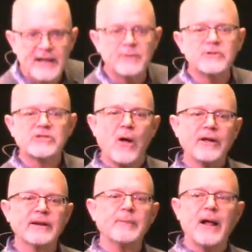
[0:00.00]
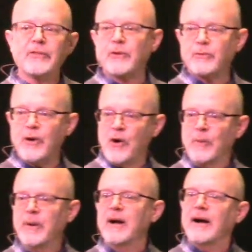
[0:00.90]
it was talking about the
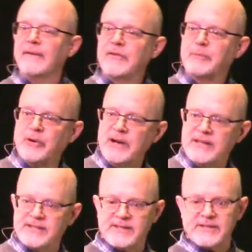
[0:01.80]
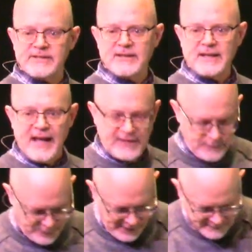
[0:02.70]
robe of the priests that
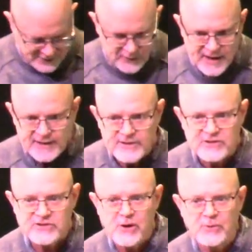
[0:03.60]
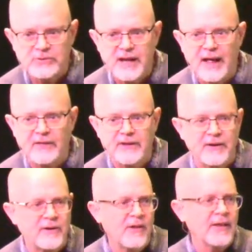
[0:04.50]
had the pomegranate sewn down there and